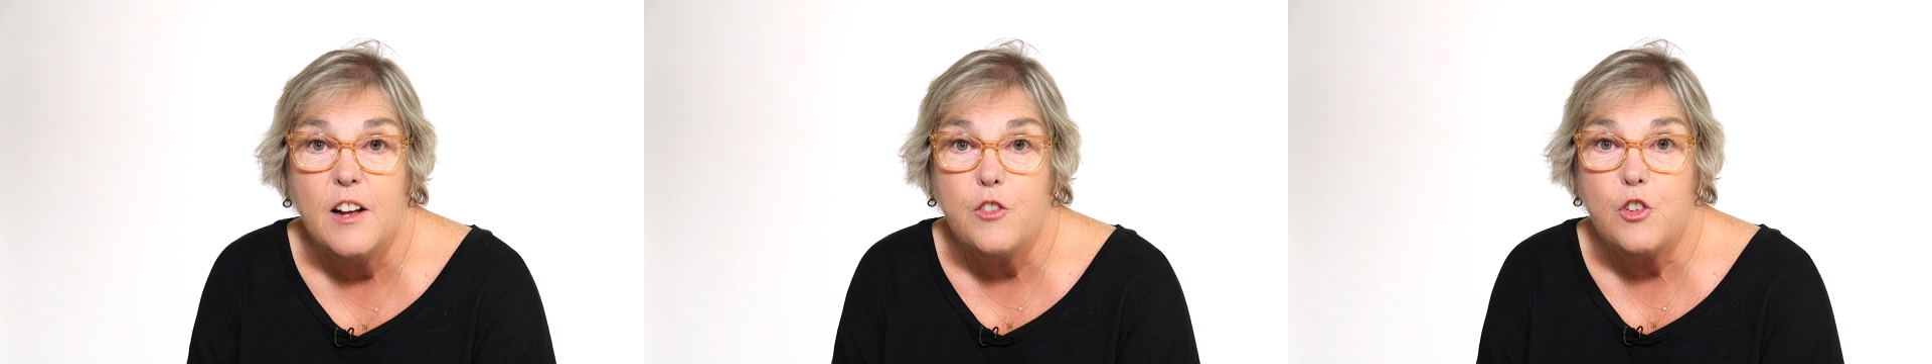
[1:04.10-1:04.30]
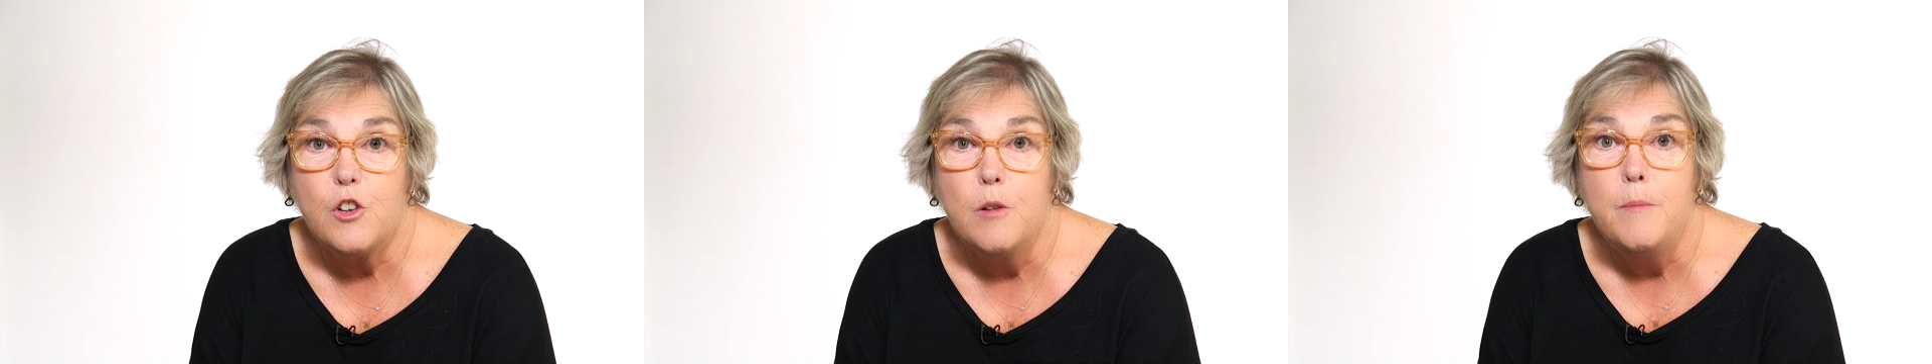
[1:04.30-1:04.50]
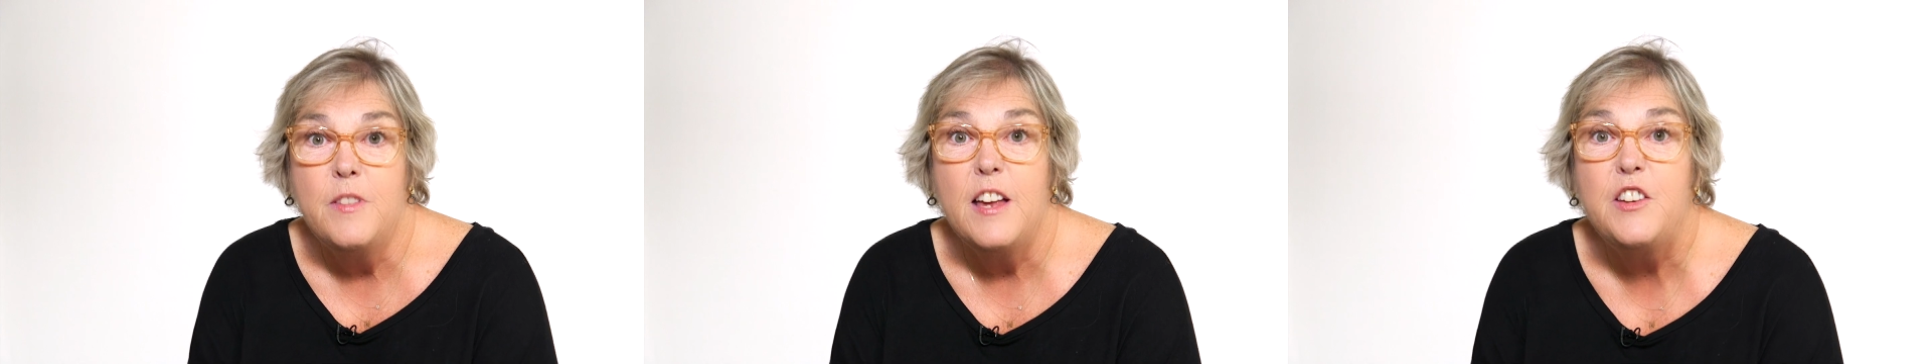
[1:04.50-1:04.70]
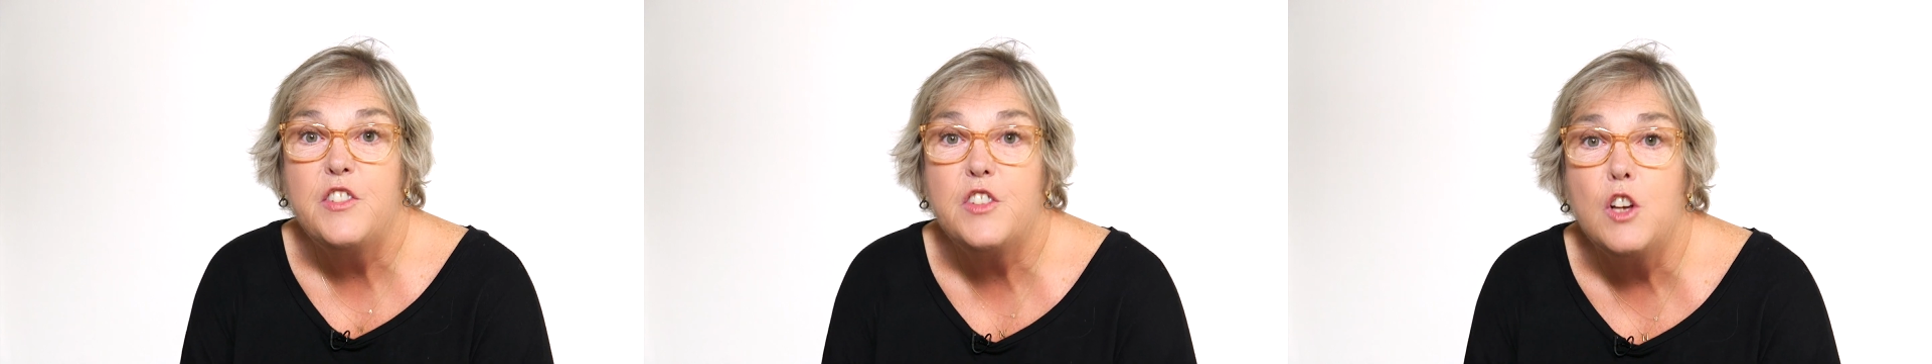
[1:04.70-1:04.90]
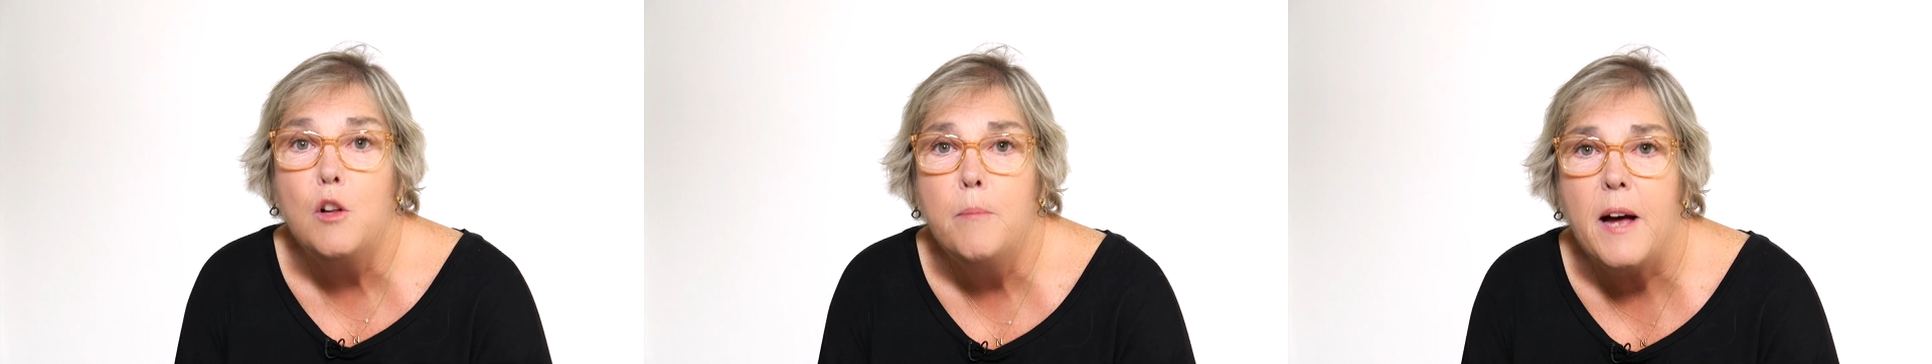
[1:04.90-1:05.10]
answer them, they
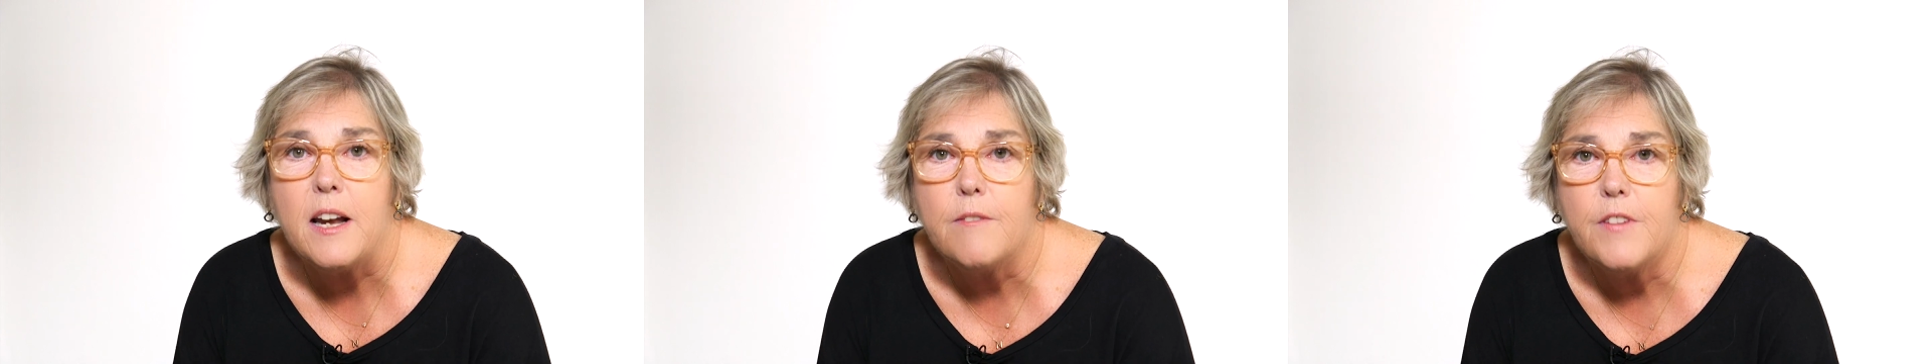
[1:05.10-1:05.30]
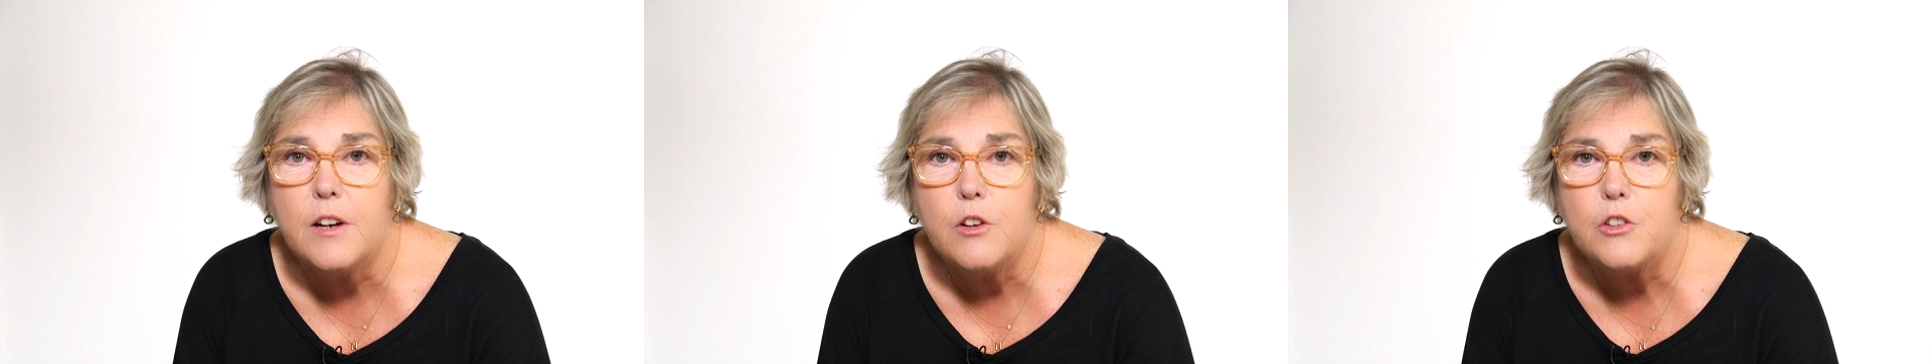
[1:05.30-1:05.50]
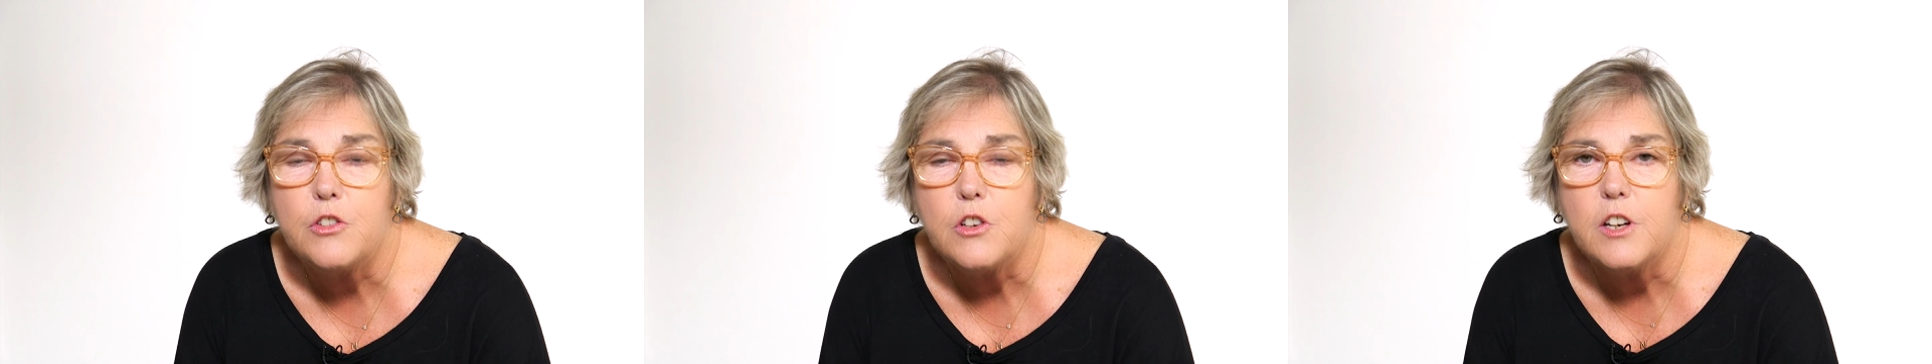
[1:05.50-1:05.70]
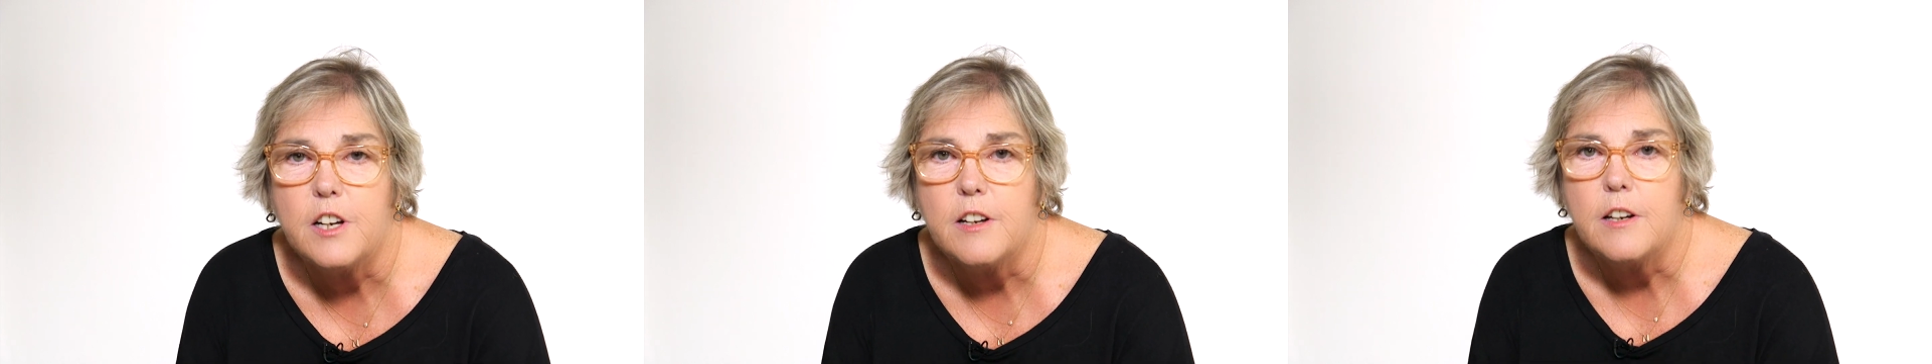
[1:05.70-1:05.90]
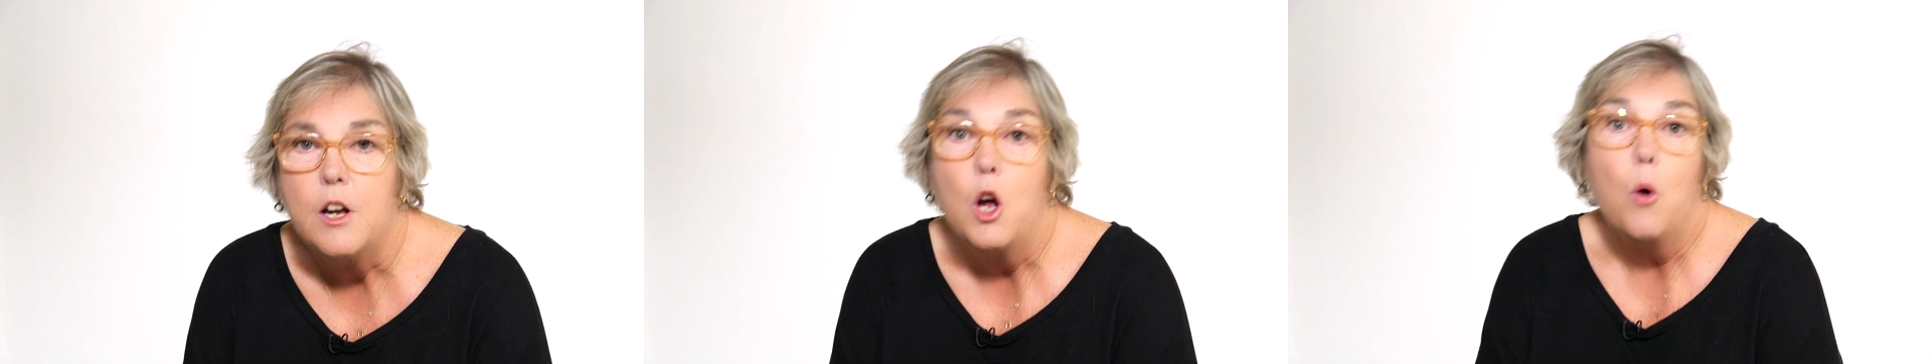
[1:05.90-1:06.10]
still might have understood
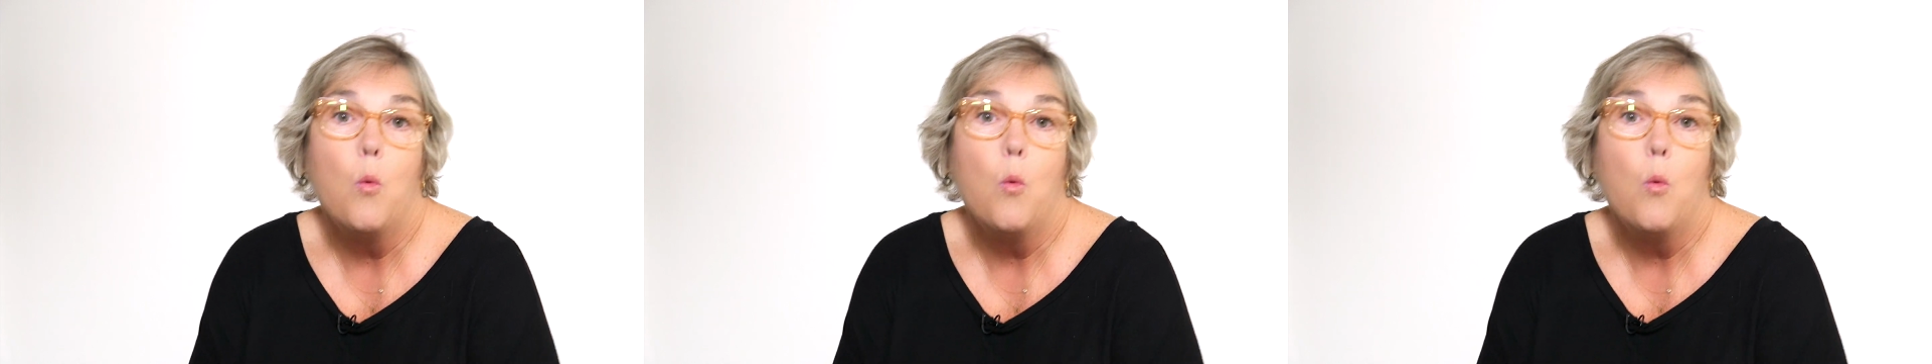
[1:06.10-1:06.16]
it.